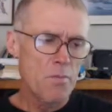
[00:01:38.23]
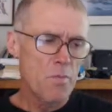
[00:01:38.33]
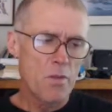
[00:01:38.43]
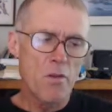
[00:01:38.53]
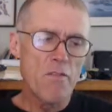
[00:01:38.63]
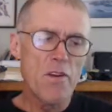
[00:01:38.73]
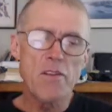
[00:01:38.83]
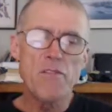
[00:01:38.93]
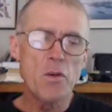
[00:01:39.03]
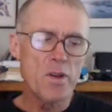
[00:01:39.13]
There are very
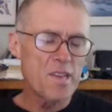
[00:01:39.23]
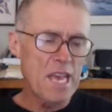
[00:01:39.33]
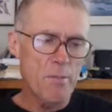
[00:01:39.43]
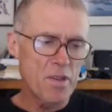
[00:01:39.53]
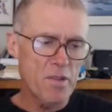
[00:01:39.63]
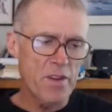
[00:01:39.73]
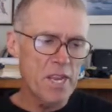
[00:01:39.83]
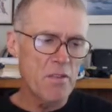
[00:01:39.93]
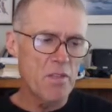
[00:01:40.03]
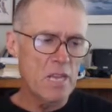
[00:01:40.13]
few examples of any
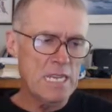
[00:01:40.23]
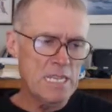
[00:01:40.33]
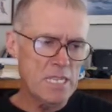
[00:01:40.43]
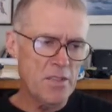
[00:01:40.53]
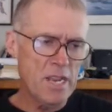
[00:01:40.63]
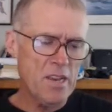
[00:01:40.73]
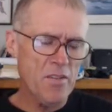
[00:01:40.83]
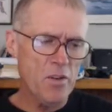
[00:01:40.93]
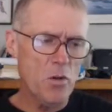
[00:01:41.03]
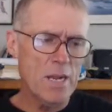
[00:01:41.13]
of these in the next
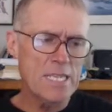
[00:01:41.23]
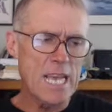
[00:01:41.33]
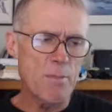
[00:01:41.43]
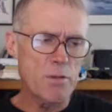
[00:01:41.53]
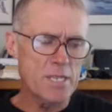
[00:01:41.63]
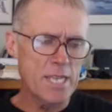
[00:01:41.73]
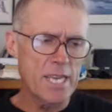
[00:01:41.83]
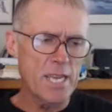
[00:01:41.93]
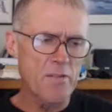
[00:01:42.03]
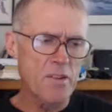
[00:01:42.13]
few examples he
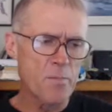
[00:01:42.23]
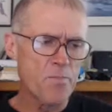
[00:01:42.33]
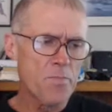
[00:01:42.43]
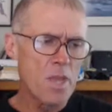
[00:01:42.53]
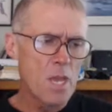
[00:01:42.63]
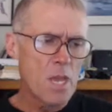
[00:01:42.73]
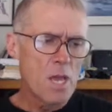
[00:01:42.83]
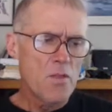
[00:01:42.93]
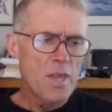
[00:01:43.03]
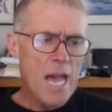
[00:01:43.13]
gives.
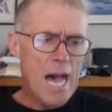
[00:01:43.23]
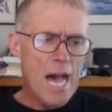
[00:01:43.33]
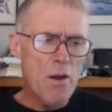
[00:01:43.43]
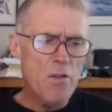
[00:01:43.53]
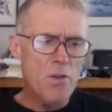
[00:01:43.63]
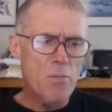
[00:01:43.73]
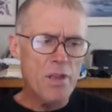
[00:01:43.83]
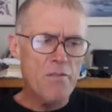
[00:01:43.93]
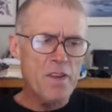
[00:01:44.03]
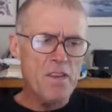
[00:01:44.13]
The R in the
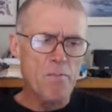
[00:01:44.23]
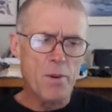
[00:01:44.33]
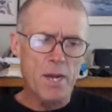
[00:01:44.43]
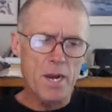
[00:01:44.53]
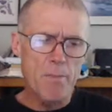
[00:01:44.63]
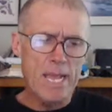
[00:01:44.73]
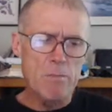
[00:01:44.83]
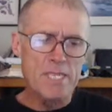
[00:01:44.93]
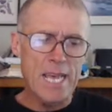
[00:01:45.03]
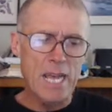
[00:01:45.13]
prefix ber
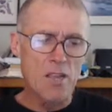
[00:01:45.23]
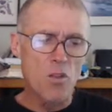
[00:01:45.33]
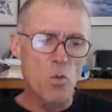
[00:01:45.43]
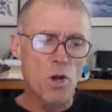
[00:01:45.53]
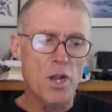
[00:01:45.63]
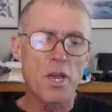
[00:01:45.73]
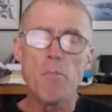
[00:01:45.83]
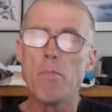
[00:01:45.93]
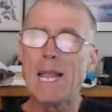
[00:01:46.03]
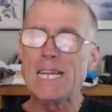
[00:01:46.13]
becomes L in the word
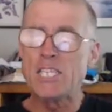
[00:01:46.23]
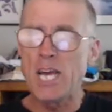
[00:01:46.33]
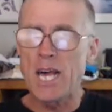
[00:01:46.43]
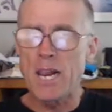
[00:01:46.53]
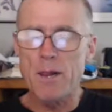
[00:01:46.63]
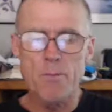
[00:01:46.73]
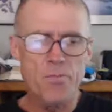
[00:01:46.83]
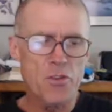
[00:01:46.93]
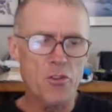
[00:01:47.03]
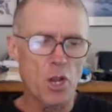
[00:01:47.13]
belajar,
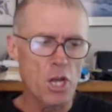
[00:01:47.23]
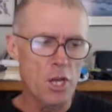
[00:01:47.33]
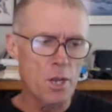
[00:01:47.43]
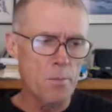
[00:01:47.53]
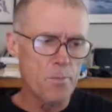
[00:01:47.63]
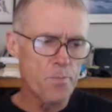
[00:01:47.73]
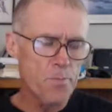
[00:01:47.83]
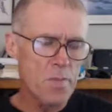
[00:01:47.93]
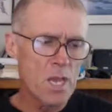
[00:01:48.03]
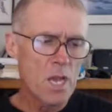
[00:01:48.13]
to learn.
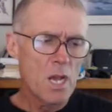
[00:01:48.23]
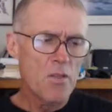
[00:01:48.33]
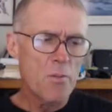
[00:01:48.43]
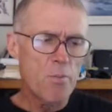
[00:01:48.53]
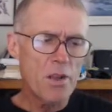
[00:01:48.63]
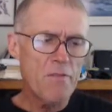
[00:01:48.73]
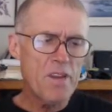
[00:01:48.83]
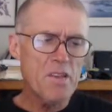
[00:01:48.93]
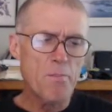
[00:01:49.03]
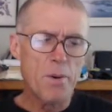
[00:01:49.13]
The
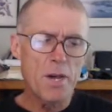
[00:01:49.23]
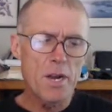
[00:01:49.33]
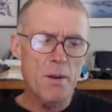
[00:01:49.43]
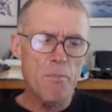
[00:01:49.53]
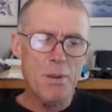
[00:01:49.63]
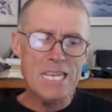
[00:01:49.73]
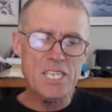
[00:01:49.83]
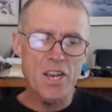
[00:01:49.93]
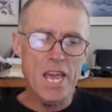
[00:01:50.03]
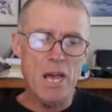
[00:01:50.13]
prefix ber plus
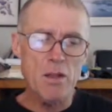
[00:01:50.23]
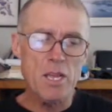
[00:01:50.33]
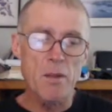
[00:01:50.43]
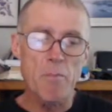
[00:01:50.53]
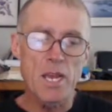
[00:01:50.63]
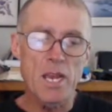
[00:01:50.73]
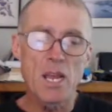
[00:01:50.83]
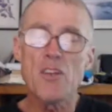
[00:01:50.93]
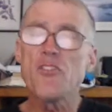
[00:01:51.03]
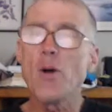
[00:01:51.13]
a noun can
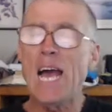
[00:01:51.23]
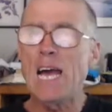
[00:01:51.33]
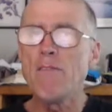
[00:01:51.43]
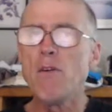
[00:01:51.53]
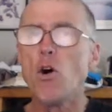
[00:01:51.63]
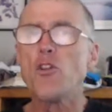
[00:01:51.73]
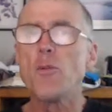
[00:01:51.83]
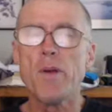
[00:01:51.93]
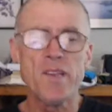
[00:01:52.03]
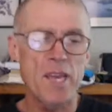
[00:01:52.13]
mean to have or to
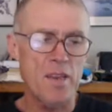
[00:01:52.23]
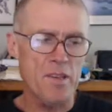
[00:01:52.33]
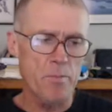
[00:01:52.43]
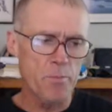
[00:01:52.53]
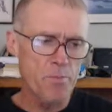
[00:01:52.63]
possess.